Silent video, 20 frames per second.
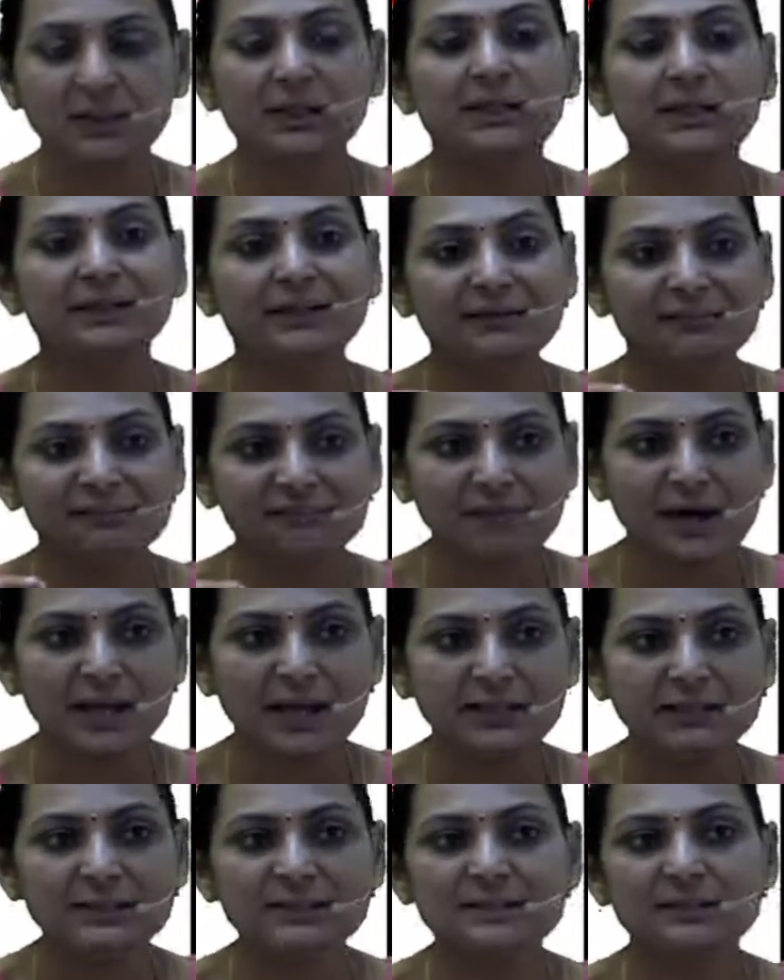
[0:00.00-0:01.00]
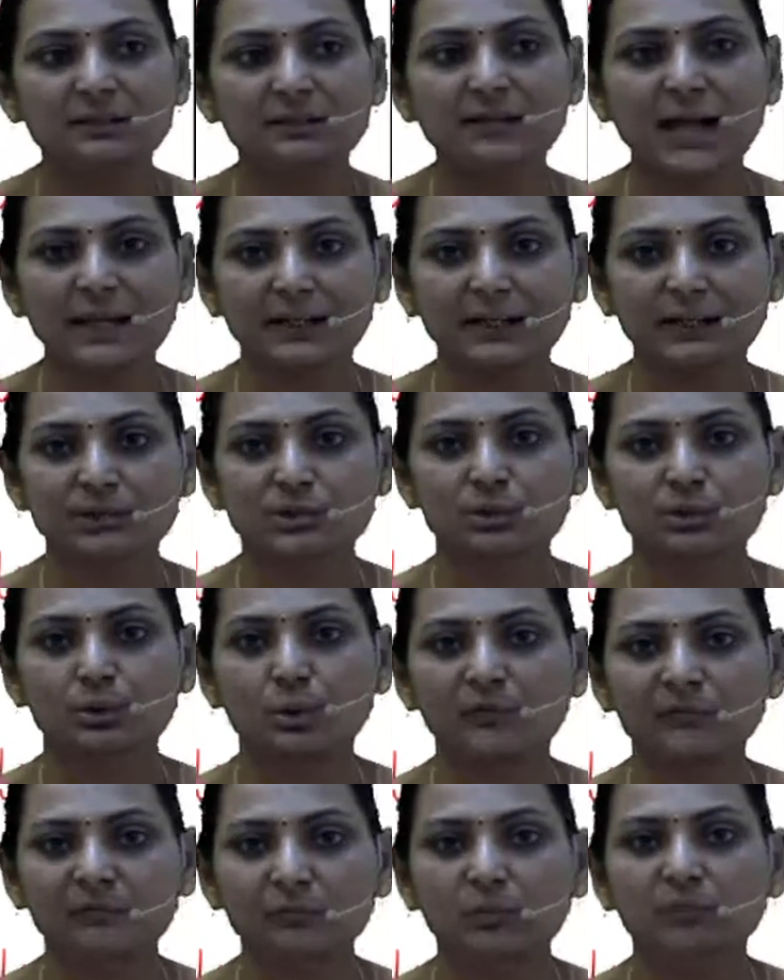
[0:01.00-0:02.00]
defines the direction
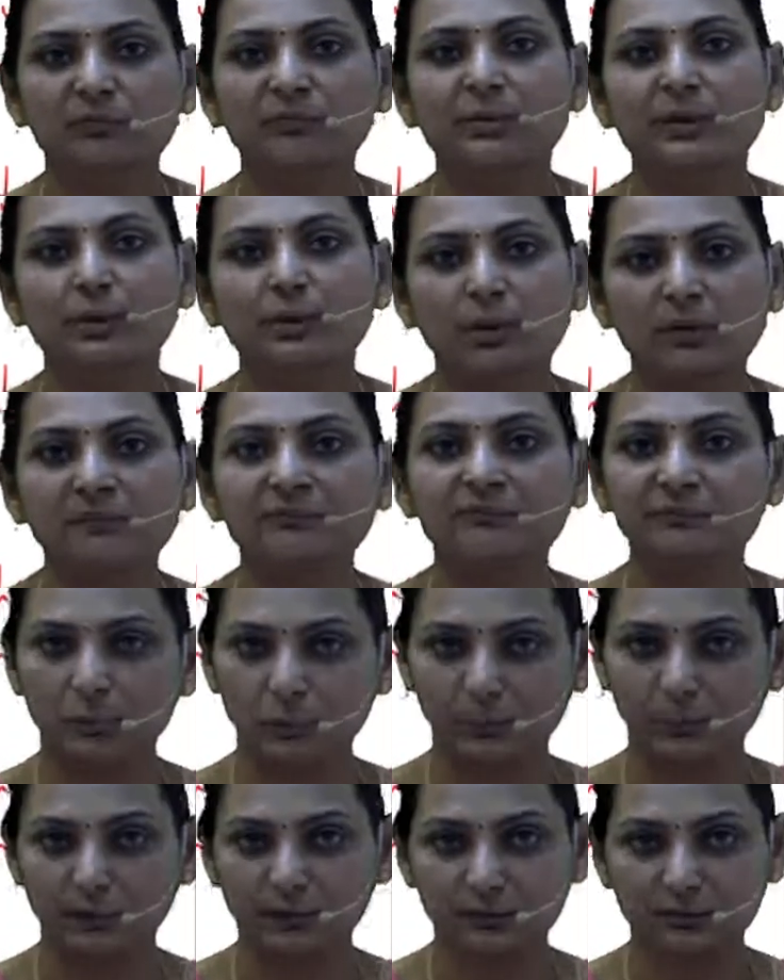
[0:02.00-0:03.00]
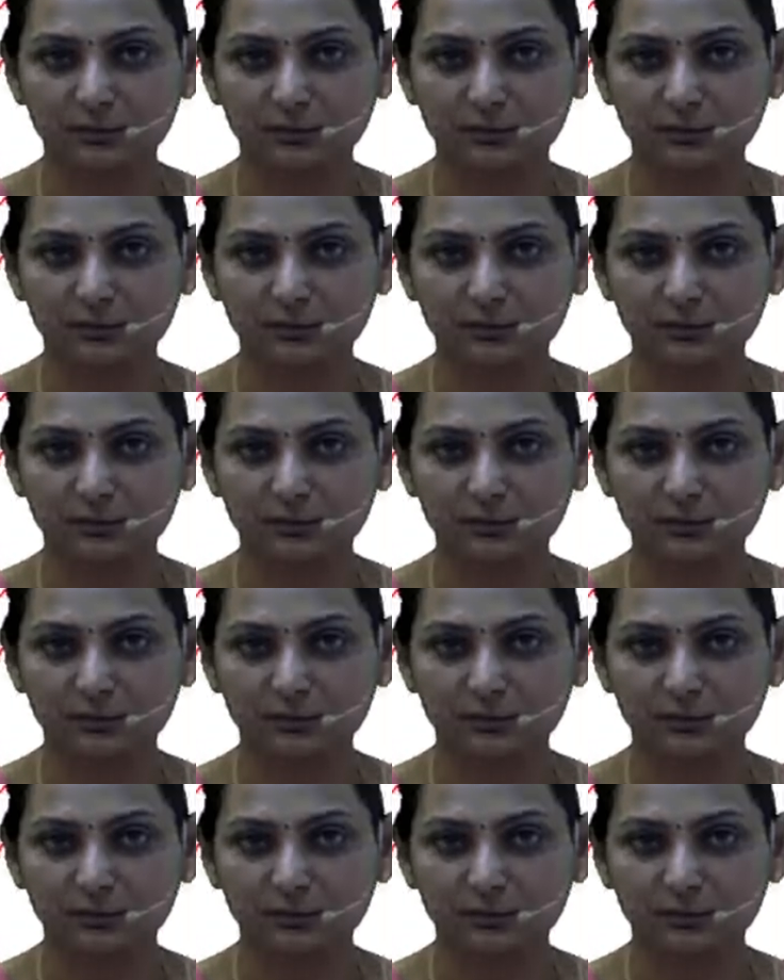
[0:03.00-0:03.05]
of movement of fluid.